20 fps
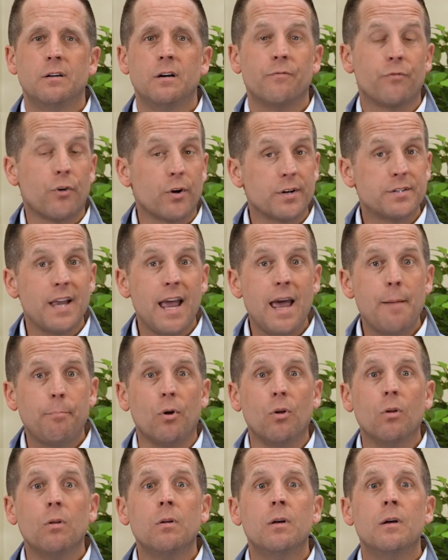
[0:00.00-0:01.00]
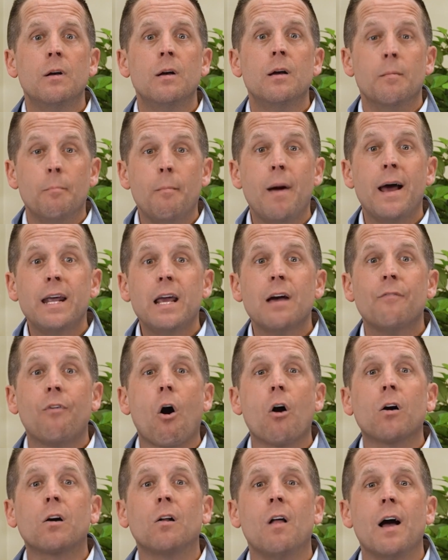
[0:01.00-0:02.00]
For example, many of
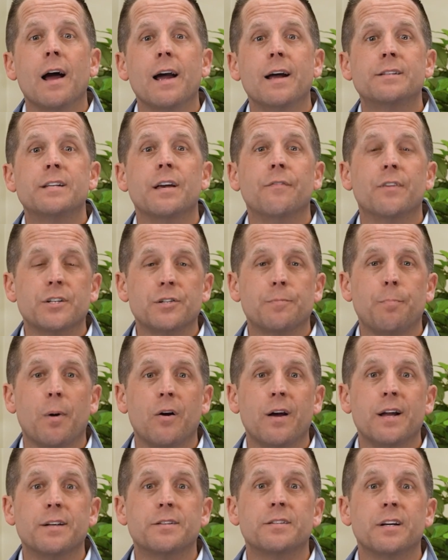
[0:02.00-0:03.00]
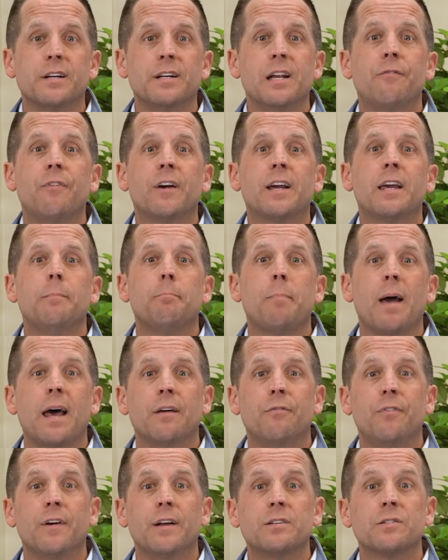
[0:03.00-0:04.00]
our clients have experienced significant
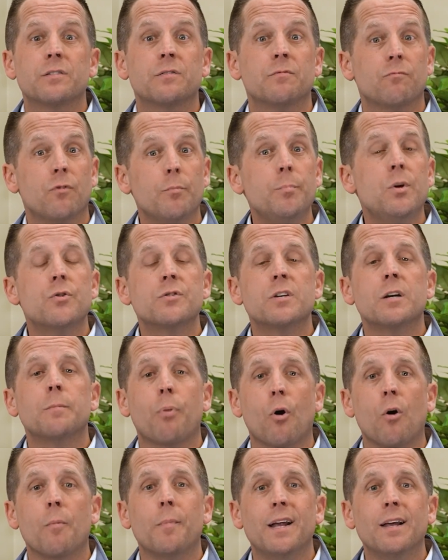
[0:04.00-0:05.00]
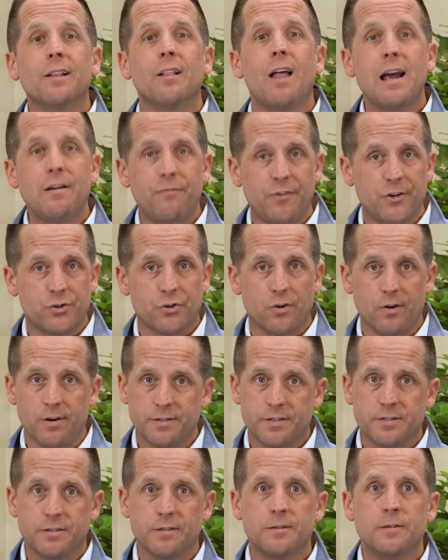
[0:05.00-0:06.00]
benefits from using permanent life
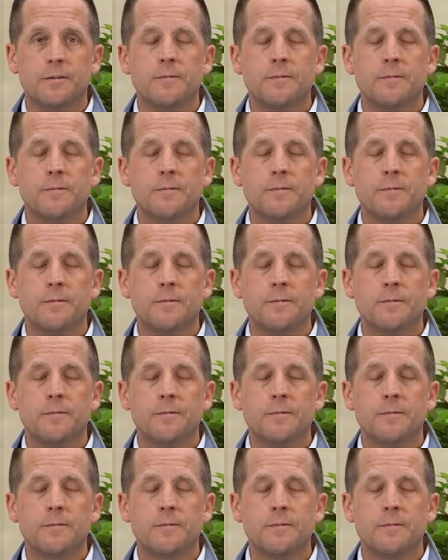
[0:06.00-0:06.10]
insurance.